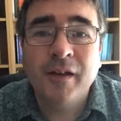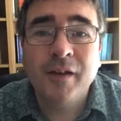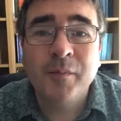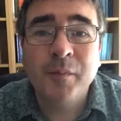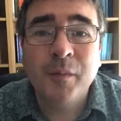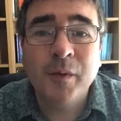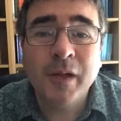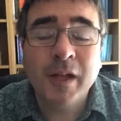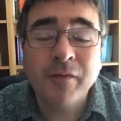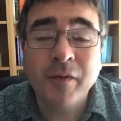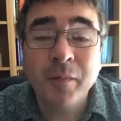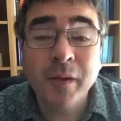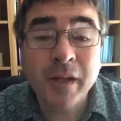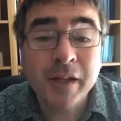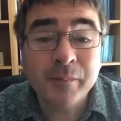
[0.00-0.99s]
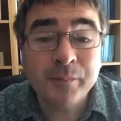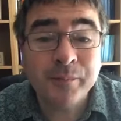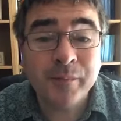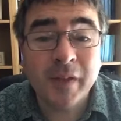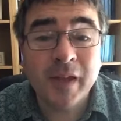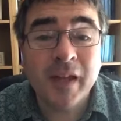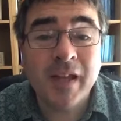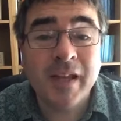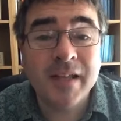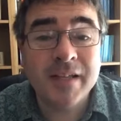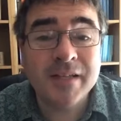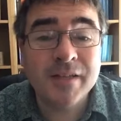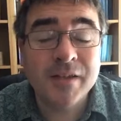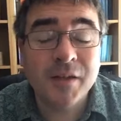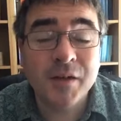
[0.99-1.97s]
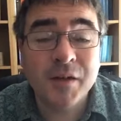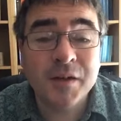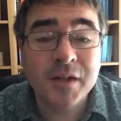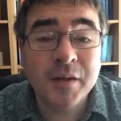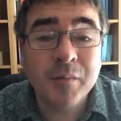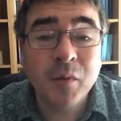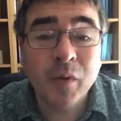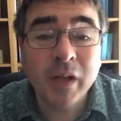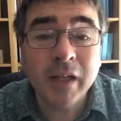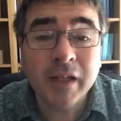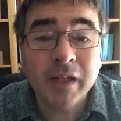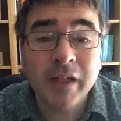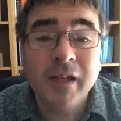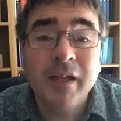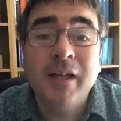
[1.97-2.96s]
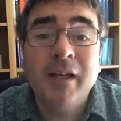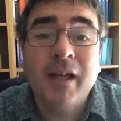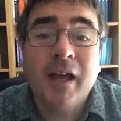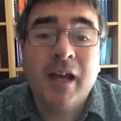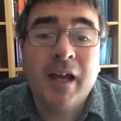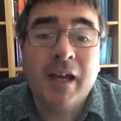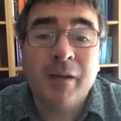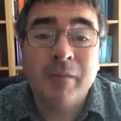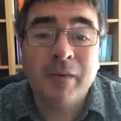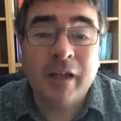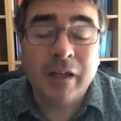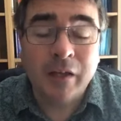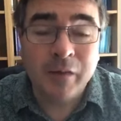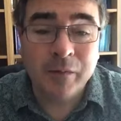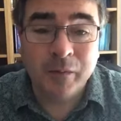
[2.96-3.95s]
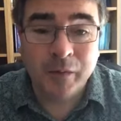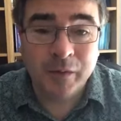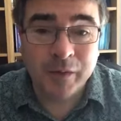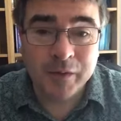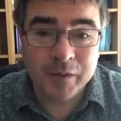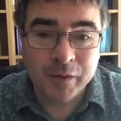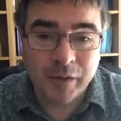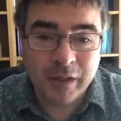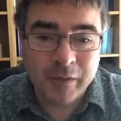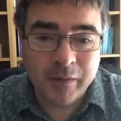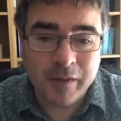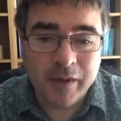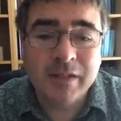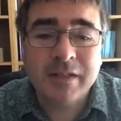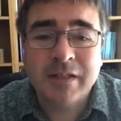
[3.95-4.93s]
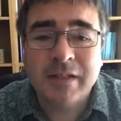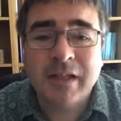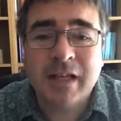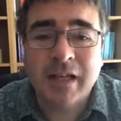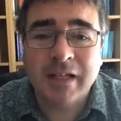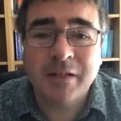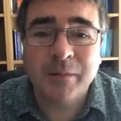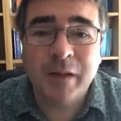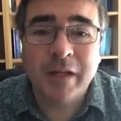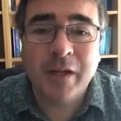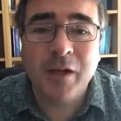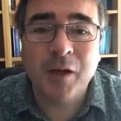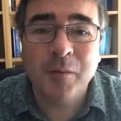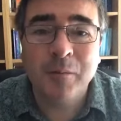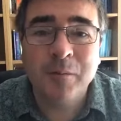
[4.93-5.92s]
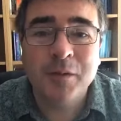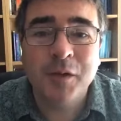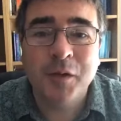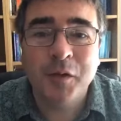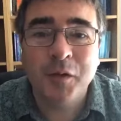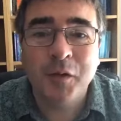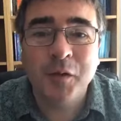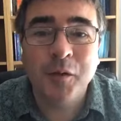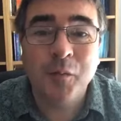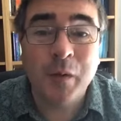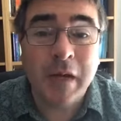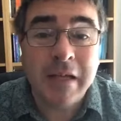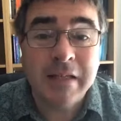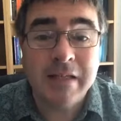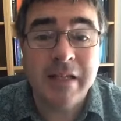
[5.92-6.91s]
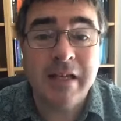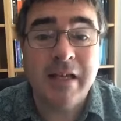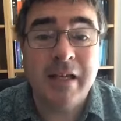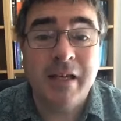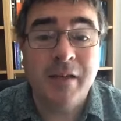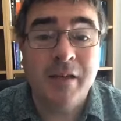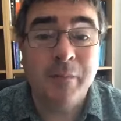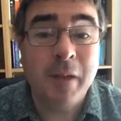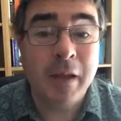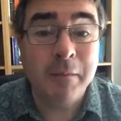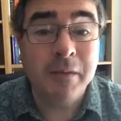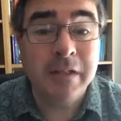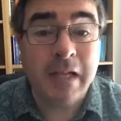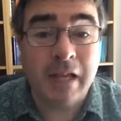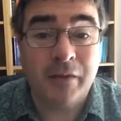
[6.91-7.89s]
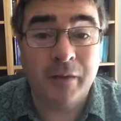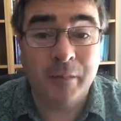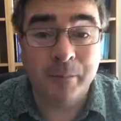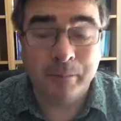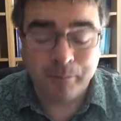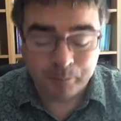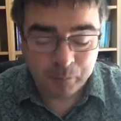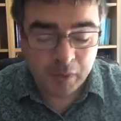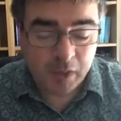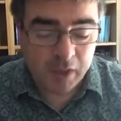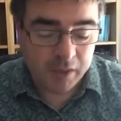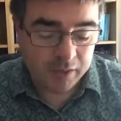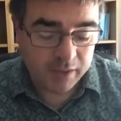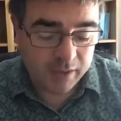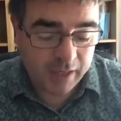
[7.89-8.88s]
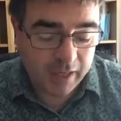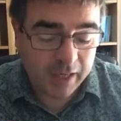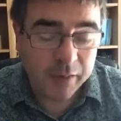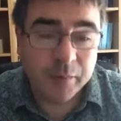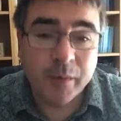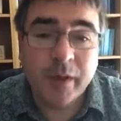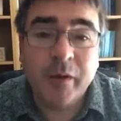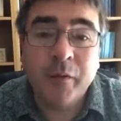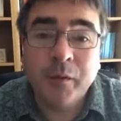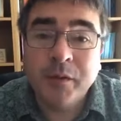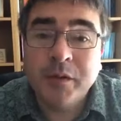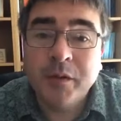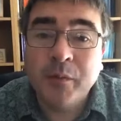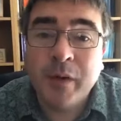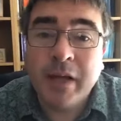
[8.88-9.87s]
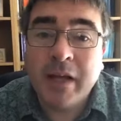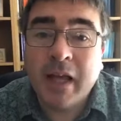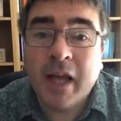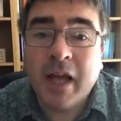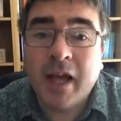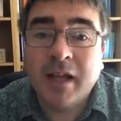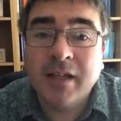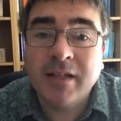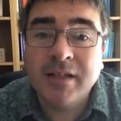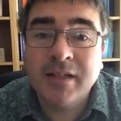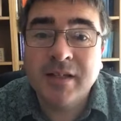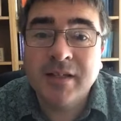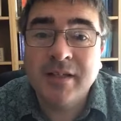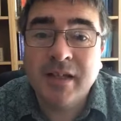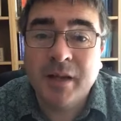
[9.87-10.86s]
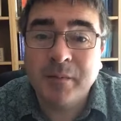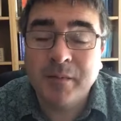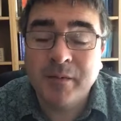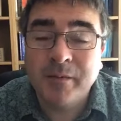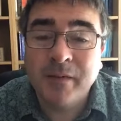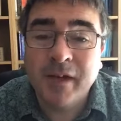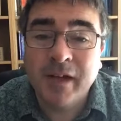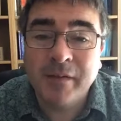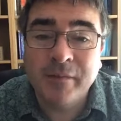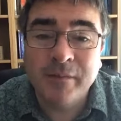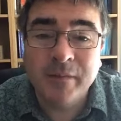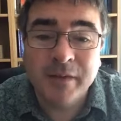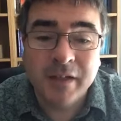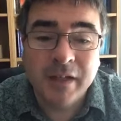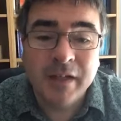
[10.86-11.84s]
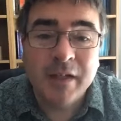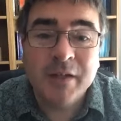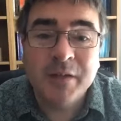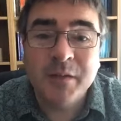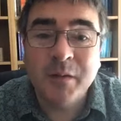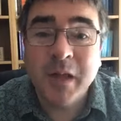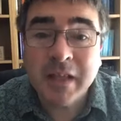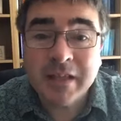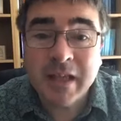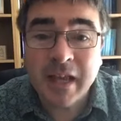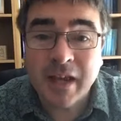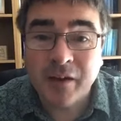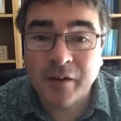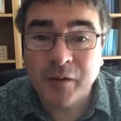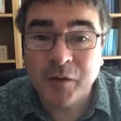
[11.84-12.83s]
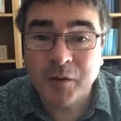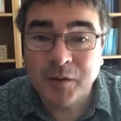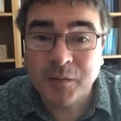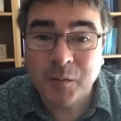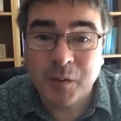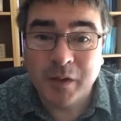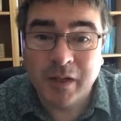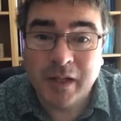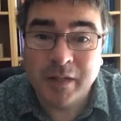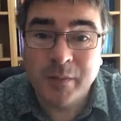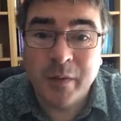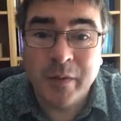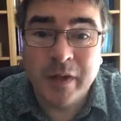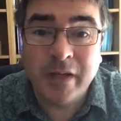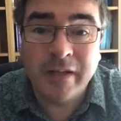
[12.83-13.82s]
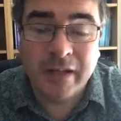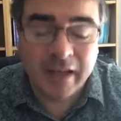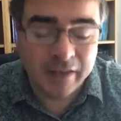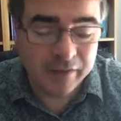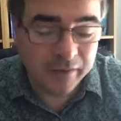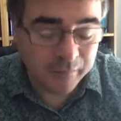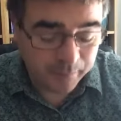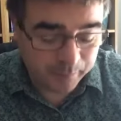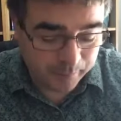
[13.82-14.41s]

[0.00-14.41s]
Good morning, everybody. It is Thursday morning. Thank you for joining with us as we come to read the Bible together. Today we're going to read Acts chapter 5. So let's hear God's word as we read it together.